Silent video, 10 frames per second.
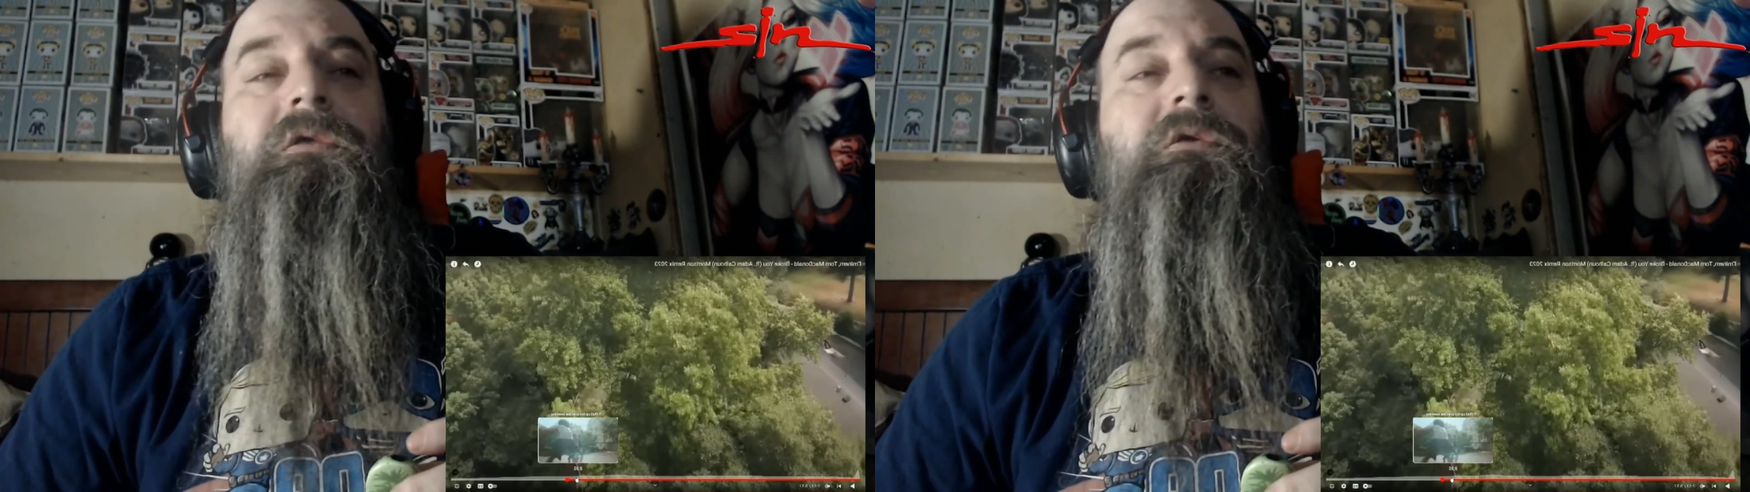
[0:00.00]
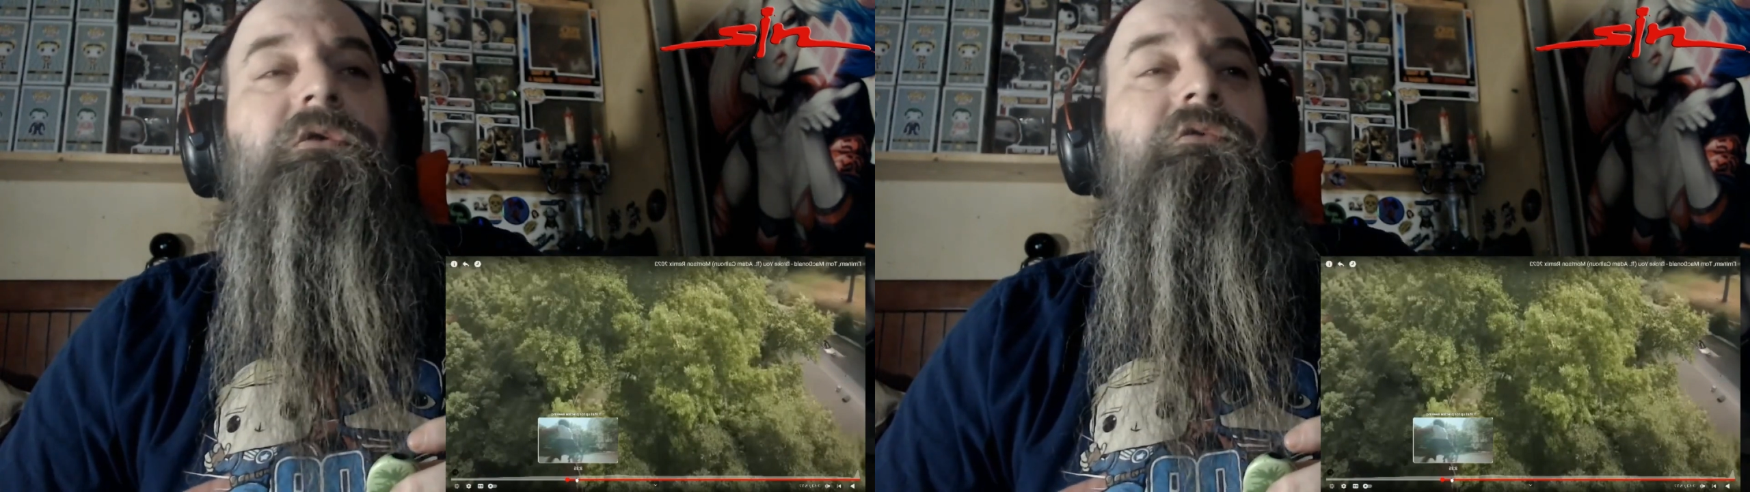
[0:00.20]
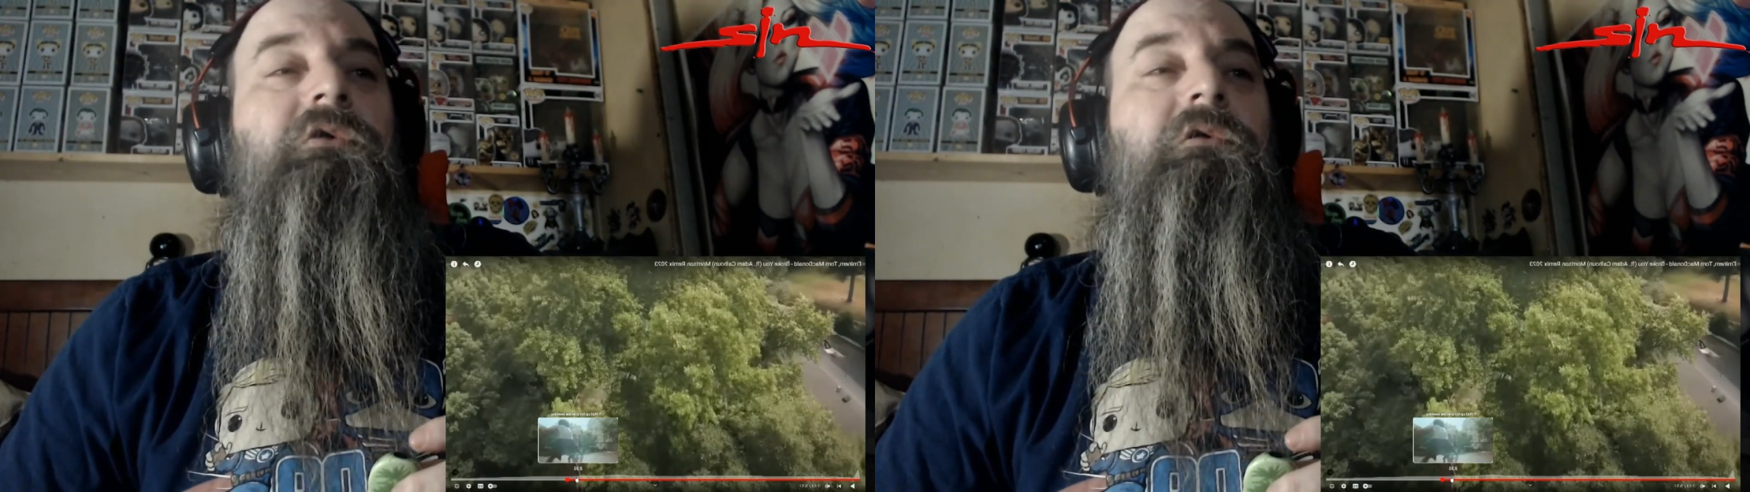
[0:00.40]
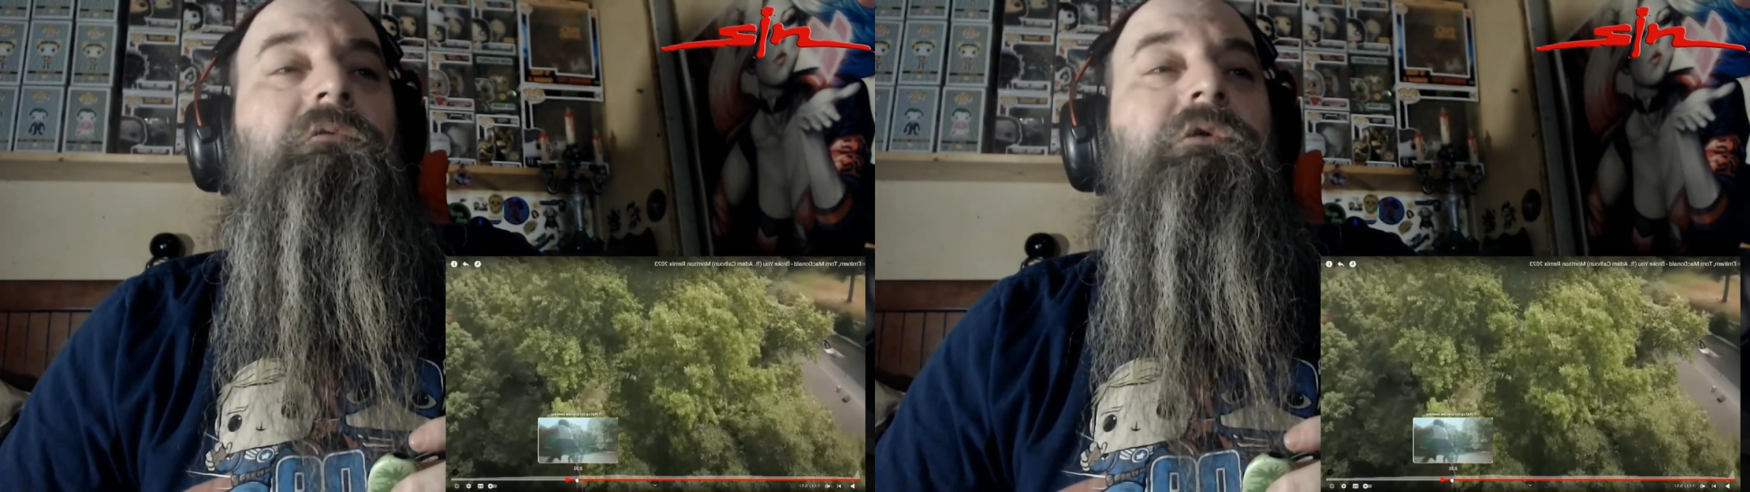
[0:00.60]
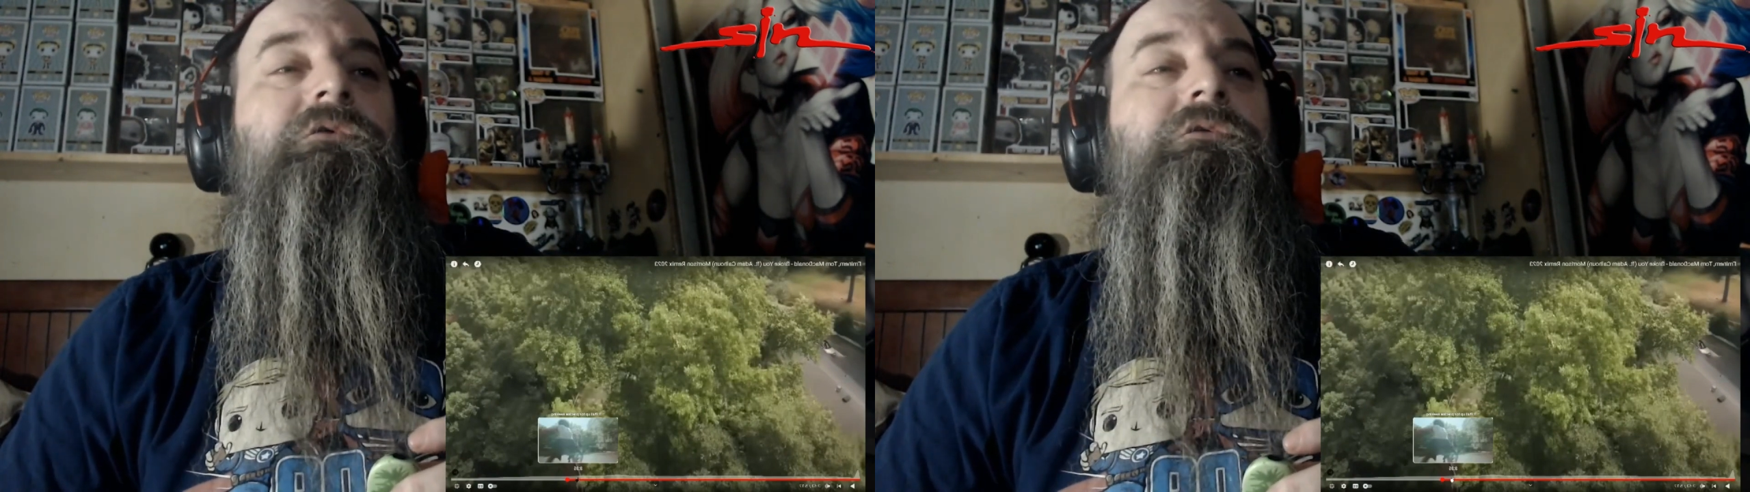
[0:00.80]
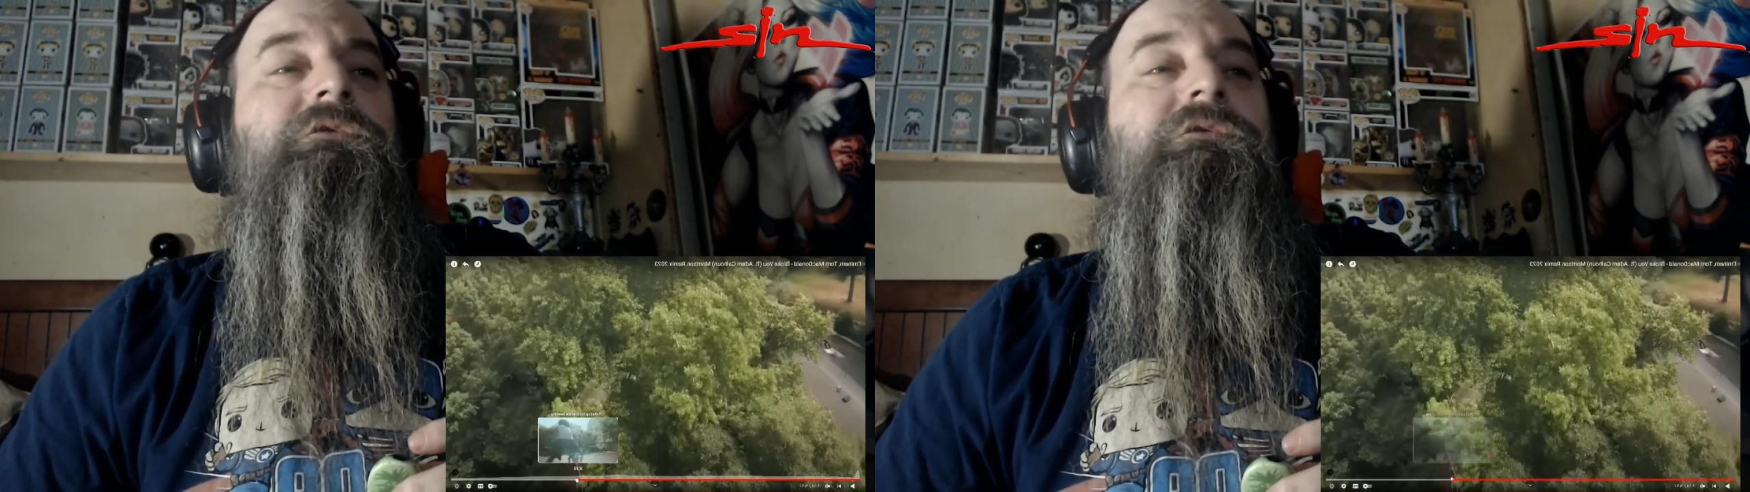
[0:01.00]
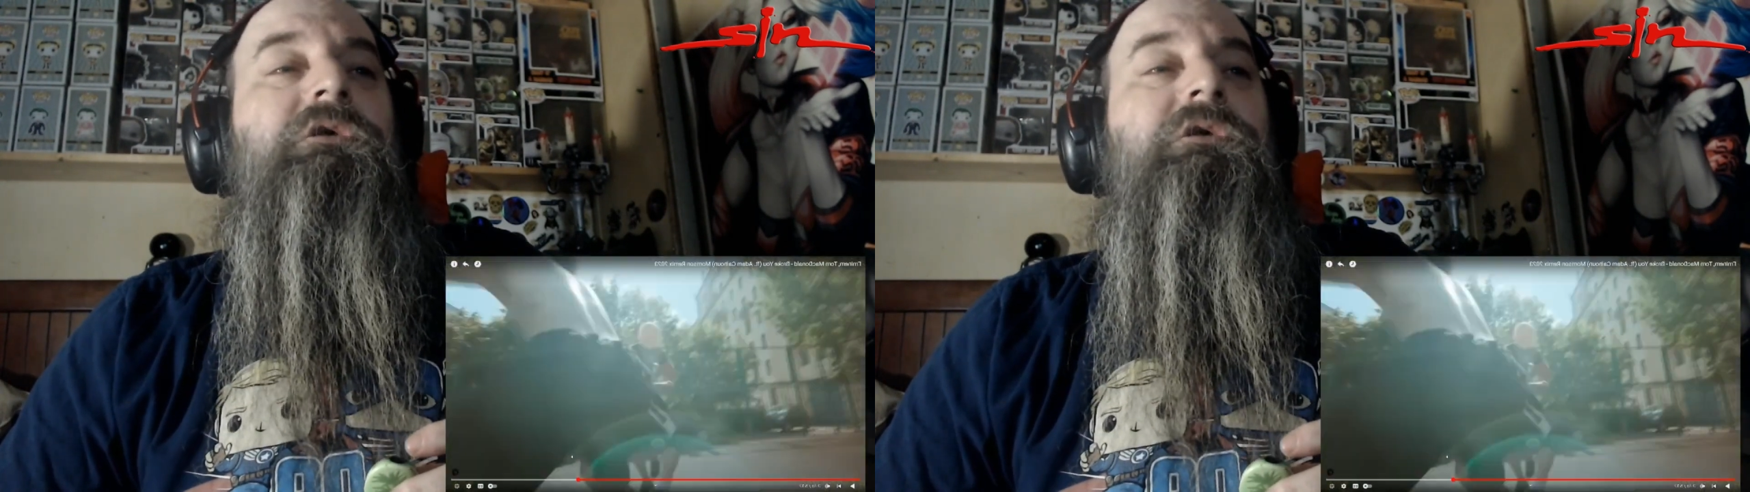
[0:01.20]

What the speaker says: to sell it inside.